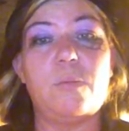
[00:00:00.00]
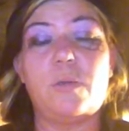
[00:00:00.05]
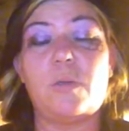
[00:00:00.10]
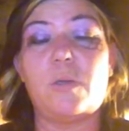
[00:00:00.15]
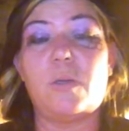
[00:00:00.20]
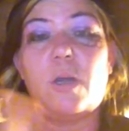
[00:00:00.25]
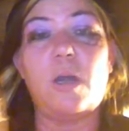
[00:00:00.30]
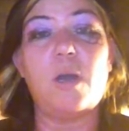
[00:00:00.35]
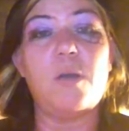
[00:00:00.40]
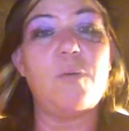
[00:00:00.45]

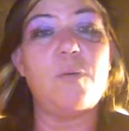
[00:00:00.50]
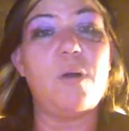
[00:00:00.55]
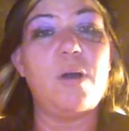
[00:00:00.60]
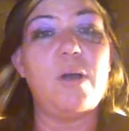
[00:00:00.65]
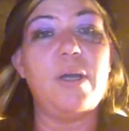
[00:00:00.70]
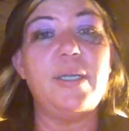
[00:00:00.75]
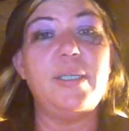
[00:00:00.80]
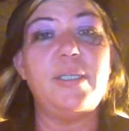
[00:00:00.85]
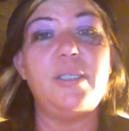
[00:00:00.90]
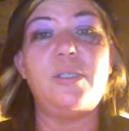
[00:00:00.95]

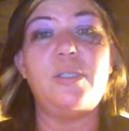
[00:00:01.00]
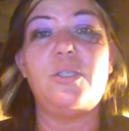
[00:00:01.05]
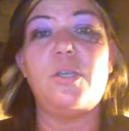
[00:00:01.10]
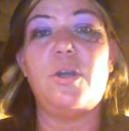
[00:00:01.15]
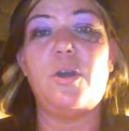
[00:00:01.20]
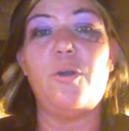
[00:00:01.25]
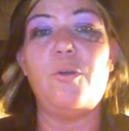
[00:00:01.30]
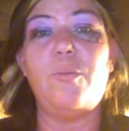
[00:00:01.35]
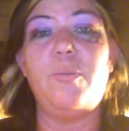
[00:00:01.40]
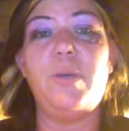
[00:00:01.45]
clockwise to
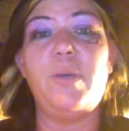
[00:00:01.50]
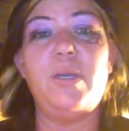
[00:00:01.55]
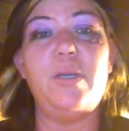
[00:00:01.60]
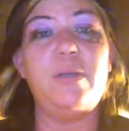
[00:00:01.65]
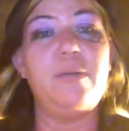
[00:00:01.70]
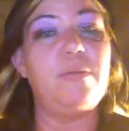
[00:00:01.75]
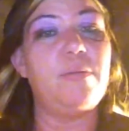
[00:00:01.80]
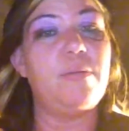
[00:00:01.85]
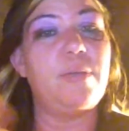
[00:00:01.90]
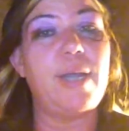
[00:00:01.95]

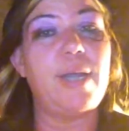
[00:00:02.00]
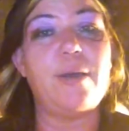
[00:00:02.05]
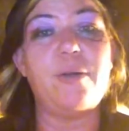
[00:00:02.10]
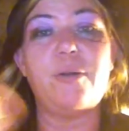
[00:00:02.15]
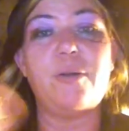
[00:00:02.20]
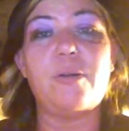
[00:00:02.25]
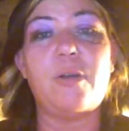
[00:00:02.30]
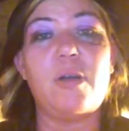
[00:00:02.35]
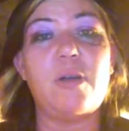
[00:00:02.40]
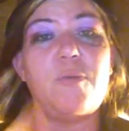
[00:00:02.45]
open,
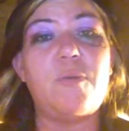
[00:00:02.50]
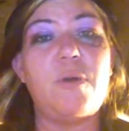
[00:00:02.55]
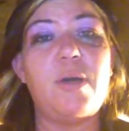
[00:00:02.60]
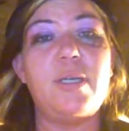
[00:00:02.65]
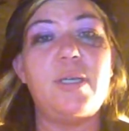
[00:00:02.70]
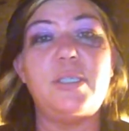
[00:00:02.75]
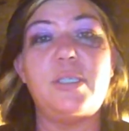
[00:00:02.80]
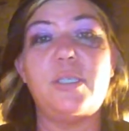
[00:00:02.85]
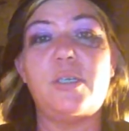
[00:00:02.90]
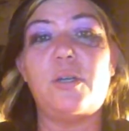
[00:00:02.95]

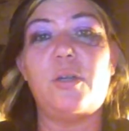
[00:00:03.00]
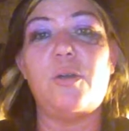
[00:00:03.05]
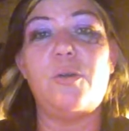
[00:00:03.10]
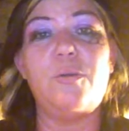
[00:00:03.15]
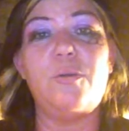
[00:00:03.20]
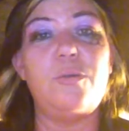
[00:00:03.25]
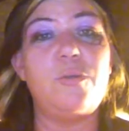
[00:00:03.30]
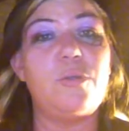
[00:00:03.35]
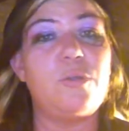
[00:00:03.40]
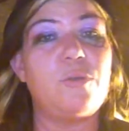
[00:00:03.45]
counterclockwise to
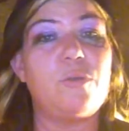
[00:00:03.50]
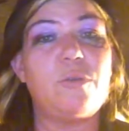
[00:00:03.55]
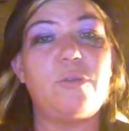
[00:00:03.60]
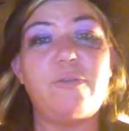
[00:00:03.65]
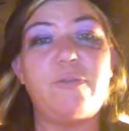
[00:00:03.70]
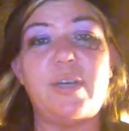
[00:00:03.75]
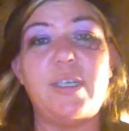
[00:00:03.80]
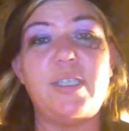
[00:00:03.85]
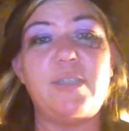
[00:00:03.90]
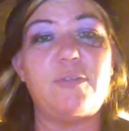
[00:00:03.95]
close, or
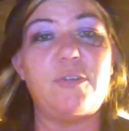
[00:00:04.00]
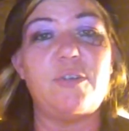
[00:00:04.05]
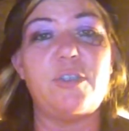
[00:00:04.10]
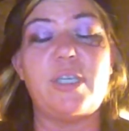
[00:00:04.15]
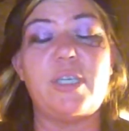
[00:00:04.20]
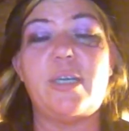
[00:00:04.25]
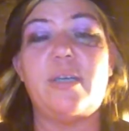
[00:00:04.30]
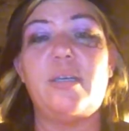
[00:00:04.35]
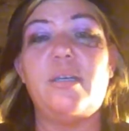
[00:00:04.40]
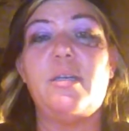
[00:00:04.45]
vice
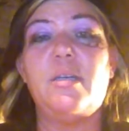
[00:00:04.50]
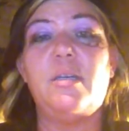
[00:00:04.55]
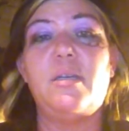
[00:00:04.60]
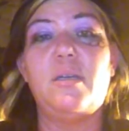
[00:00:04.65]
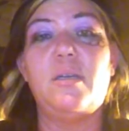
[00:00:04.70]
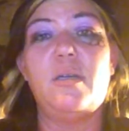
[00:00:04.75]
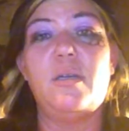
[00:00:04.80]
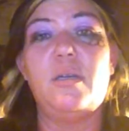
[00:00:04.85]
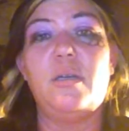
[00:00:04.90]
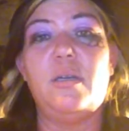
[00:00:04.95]
versa.
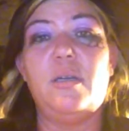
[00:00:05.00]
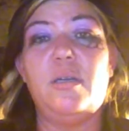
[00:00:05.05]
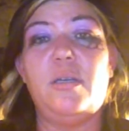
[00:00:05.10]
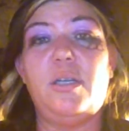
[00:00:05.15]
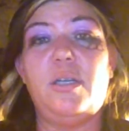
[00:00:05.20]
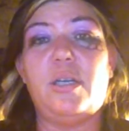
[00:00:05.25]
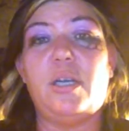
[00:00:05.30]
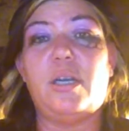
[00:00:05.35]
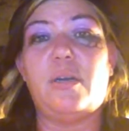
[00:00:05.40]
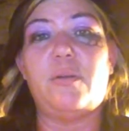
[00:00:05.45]

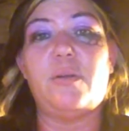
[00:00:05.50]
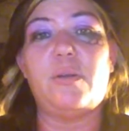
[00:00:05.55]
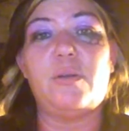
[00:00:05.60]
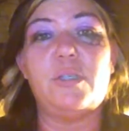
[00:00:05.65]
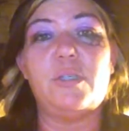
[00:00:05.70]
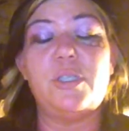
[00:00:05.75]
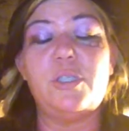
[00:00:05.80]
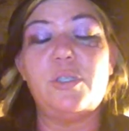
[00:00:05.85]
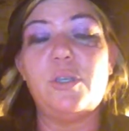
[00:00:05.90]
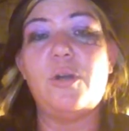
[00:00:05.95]
You know, there
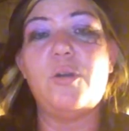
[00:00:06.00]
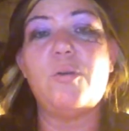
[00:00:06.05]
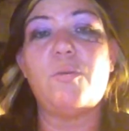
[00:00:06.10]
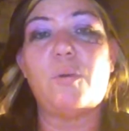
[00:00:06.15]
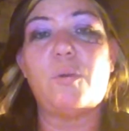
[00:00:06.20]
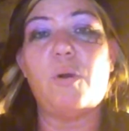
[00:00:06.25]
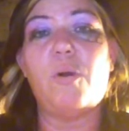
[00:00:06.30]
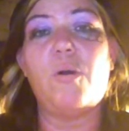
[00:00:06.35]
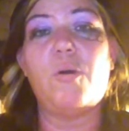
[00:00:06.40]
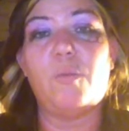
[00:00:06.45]
is no
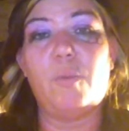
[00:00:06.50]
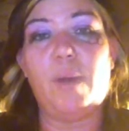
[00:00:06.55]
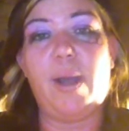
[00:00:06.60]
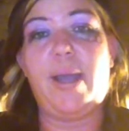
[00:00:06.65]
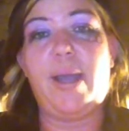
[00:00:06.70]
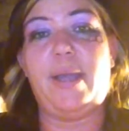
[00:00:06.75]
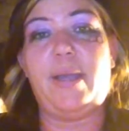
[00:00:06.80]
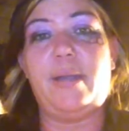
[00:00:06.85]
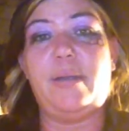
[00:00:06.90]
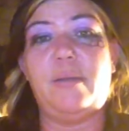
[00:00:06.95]
wrong
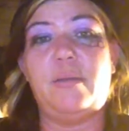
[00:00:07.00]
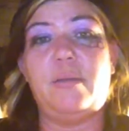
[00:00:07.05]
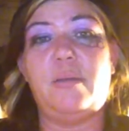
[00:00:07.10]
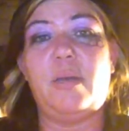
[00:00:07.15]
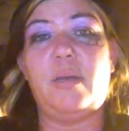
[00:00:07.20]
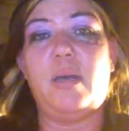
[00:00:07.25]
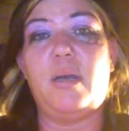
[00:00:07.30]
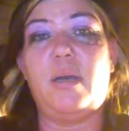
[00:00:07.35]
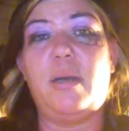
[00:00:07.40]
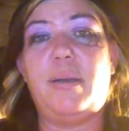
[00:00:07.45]
way.
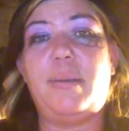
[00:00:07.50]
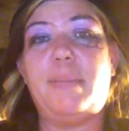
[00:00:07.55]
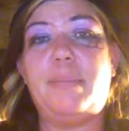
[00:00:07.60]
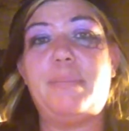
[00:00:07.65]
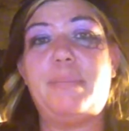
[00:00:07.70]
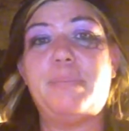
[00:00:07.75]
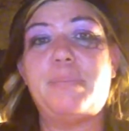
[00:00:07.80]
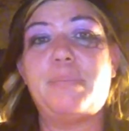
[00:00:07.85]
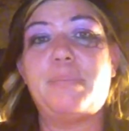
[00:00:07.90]
Call